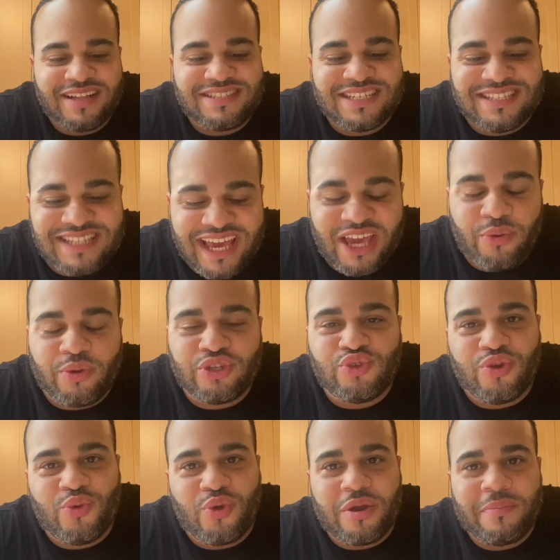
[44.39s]
Today we're
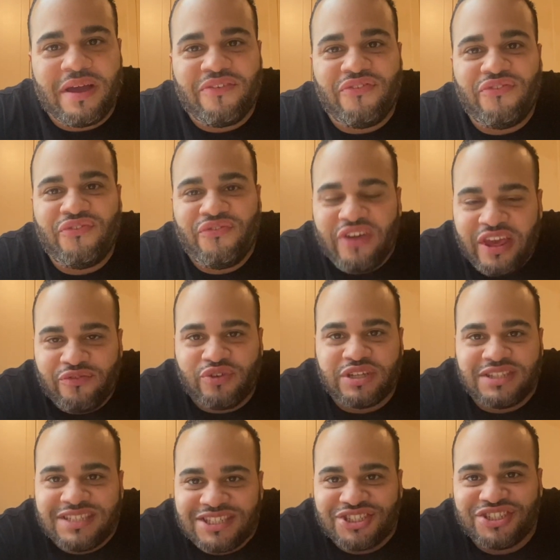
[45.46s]
doing one of my
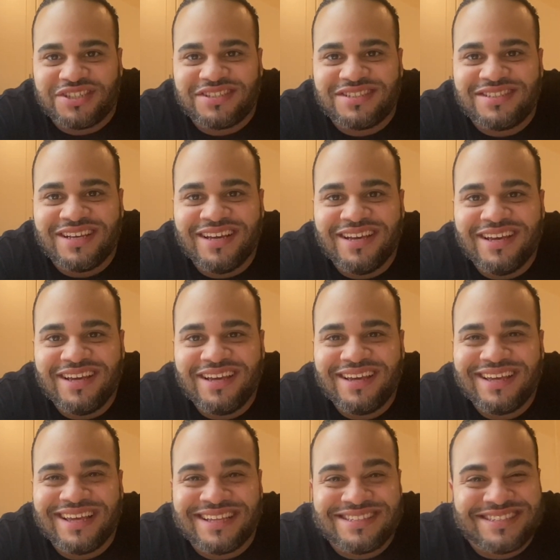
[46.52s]
favorite dishes.
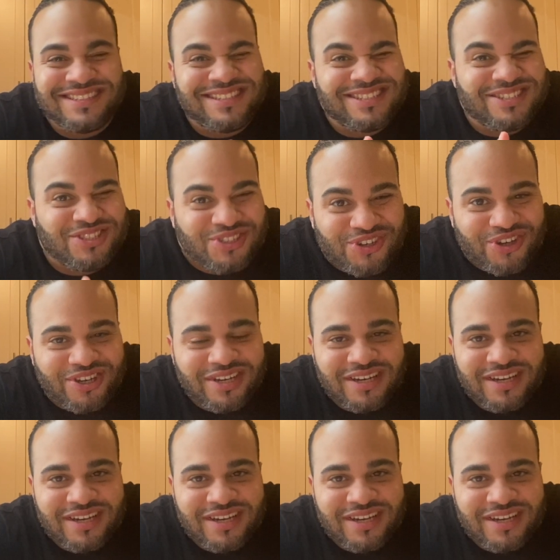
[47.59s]
It's a dessert.